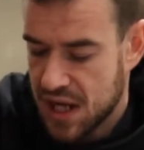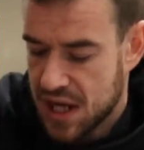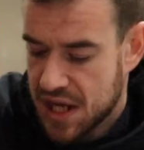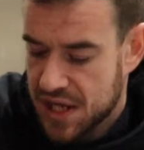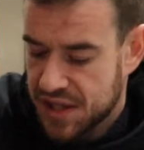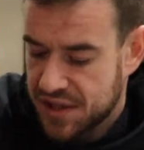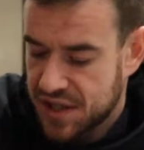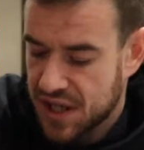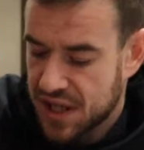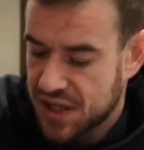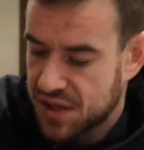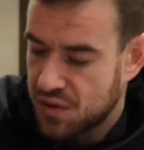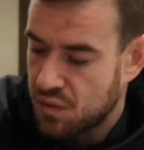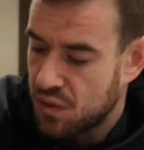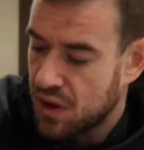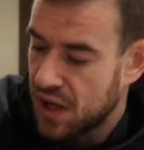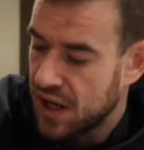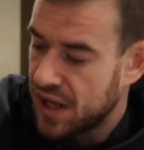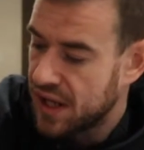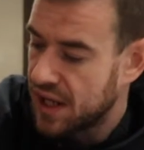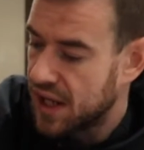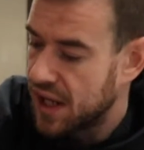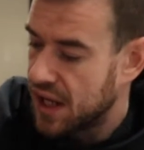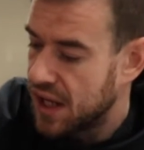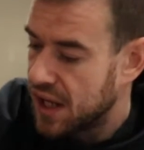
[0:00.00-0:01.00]
So that's
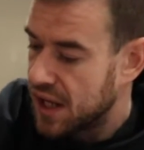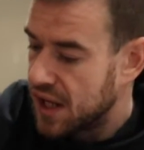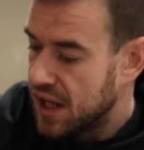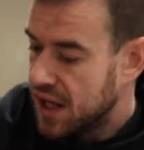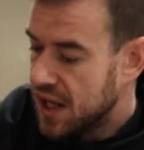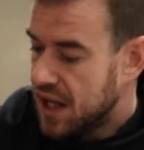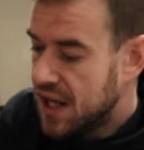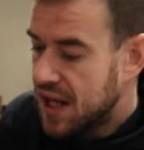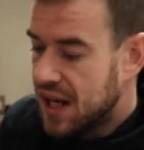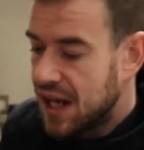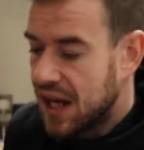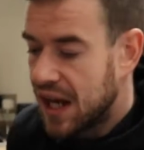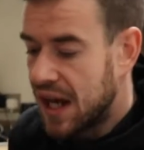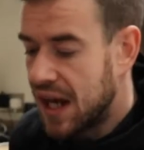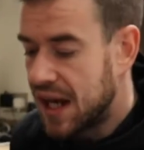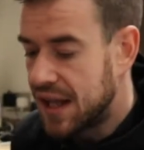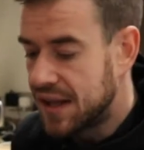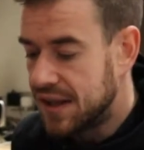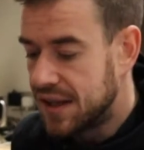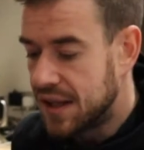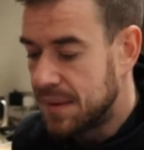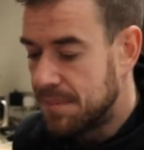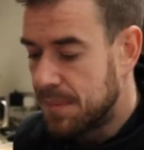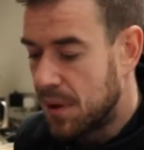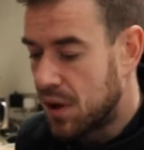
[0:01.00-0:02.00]
quite a
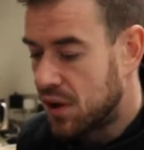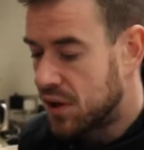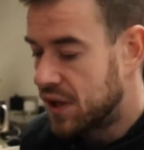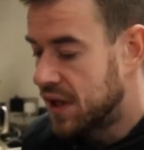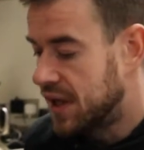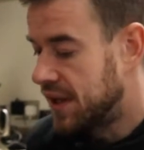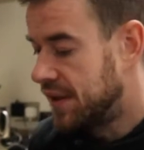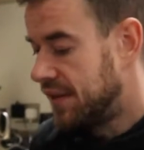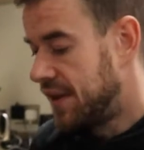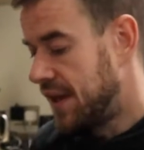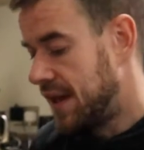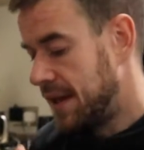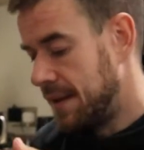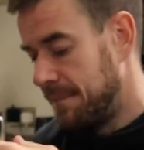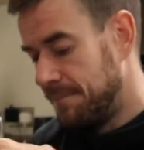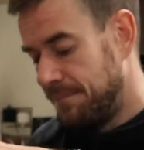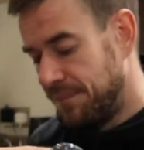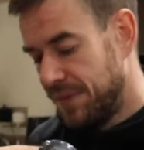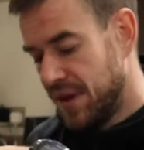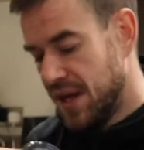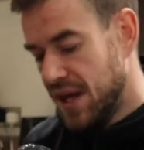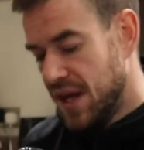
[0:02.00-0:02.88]
handy pocket there.